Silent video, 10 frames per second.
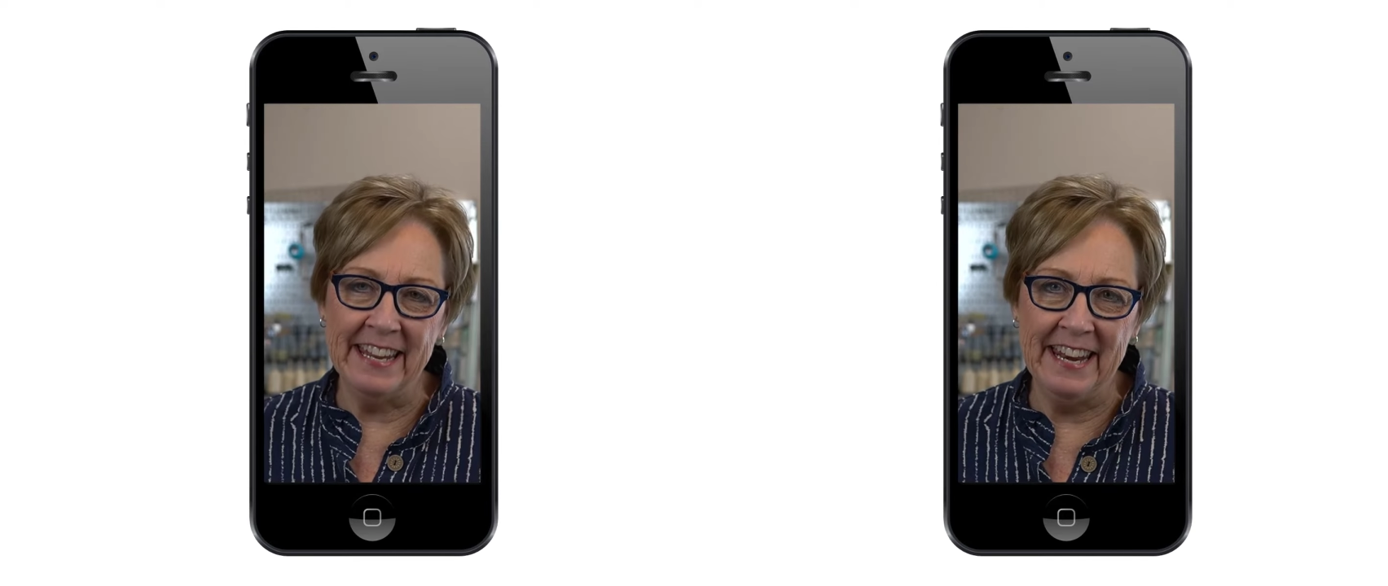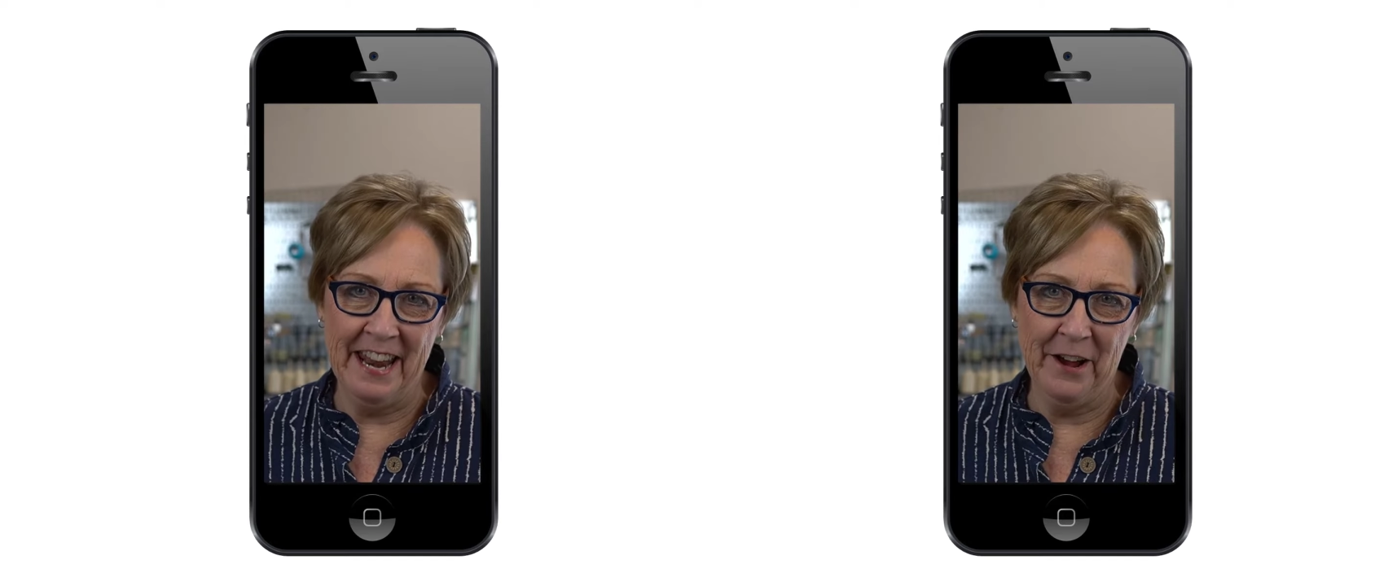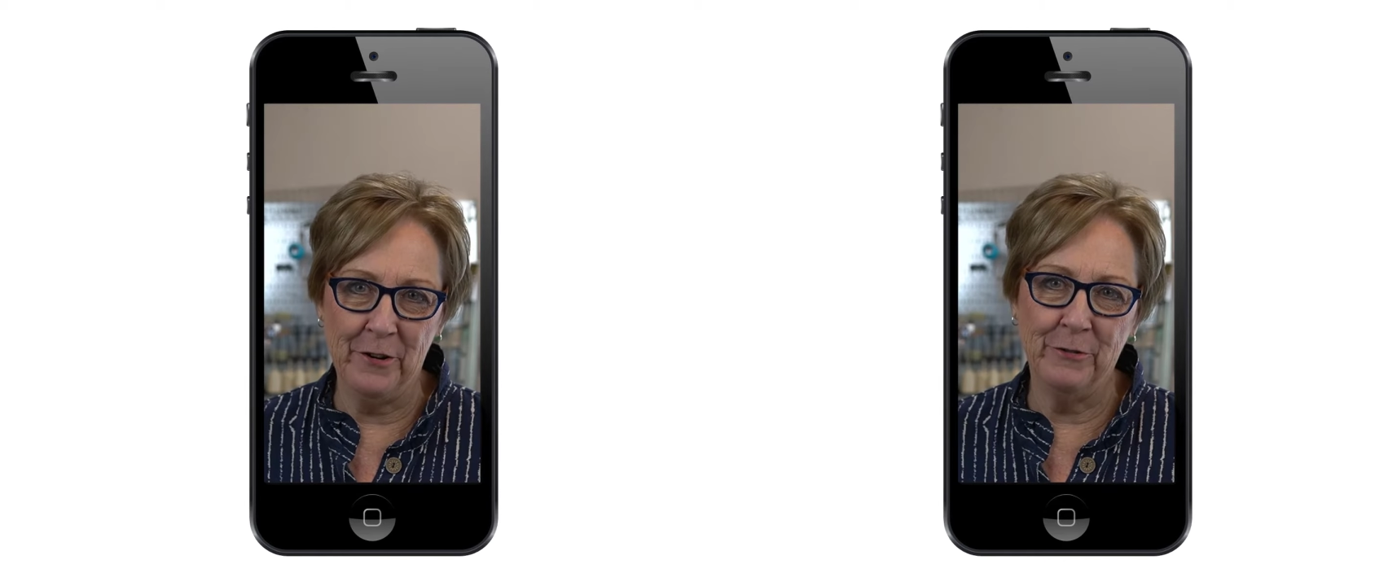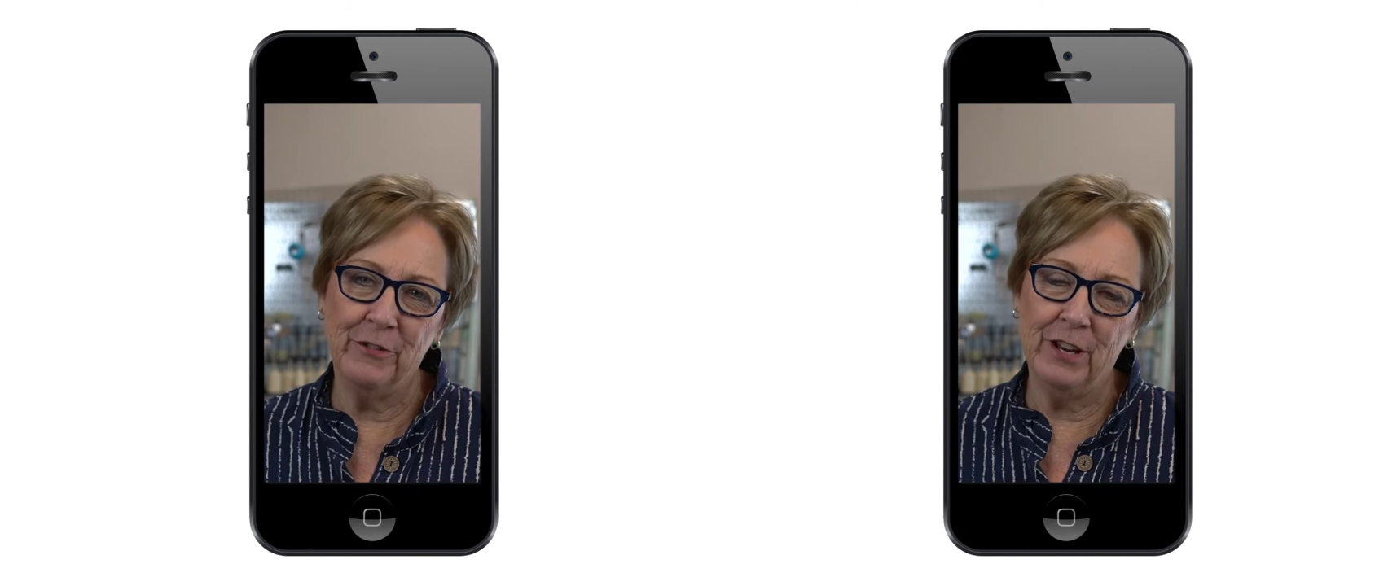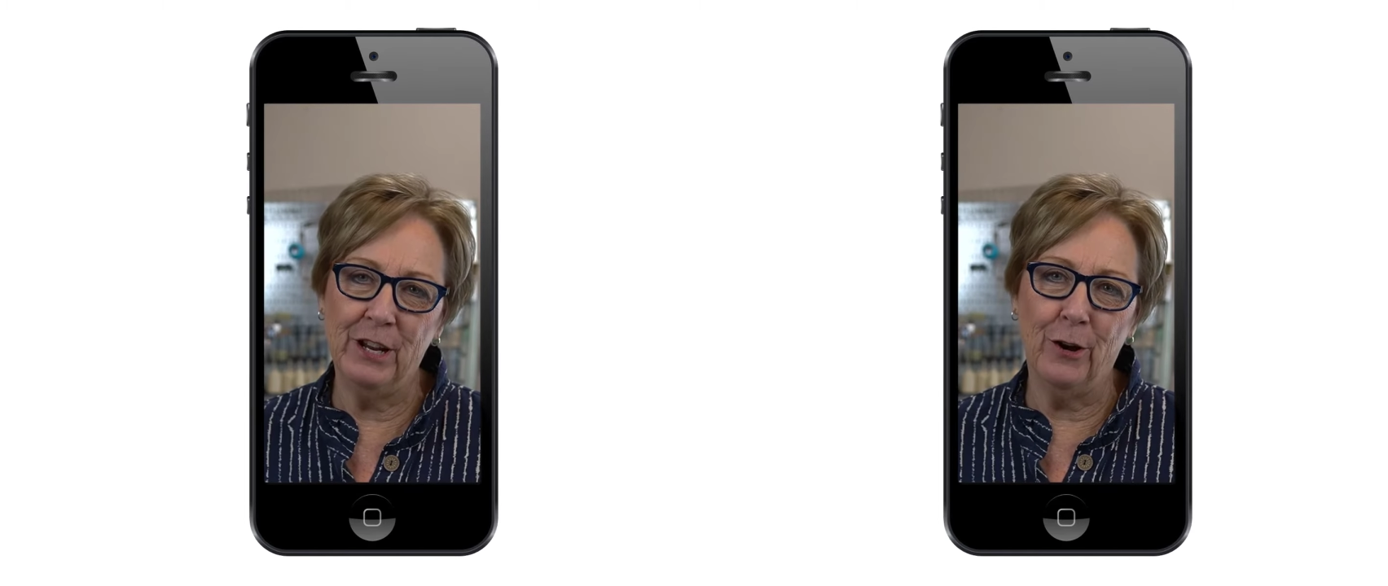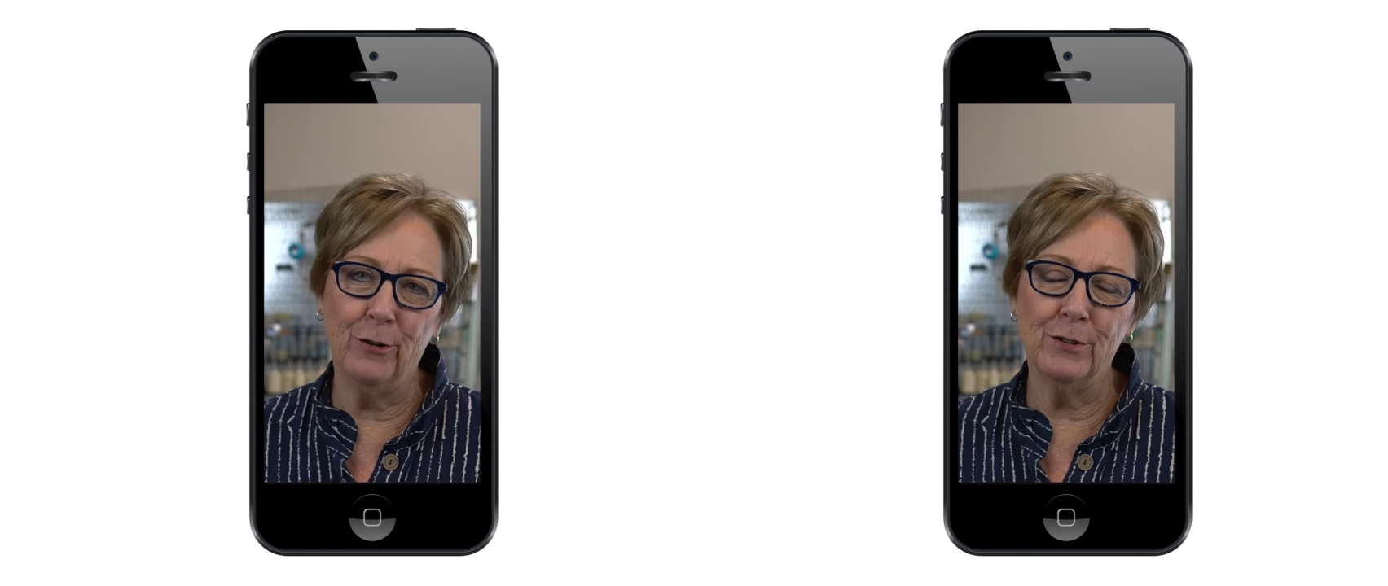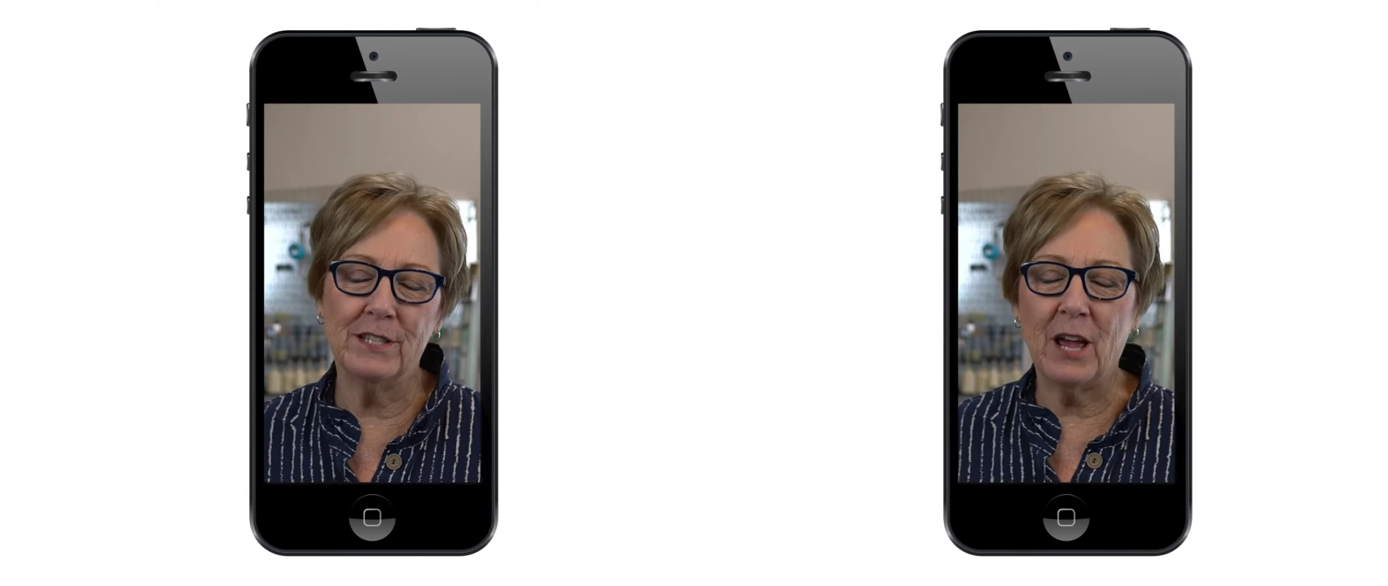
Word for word: It Now videos,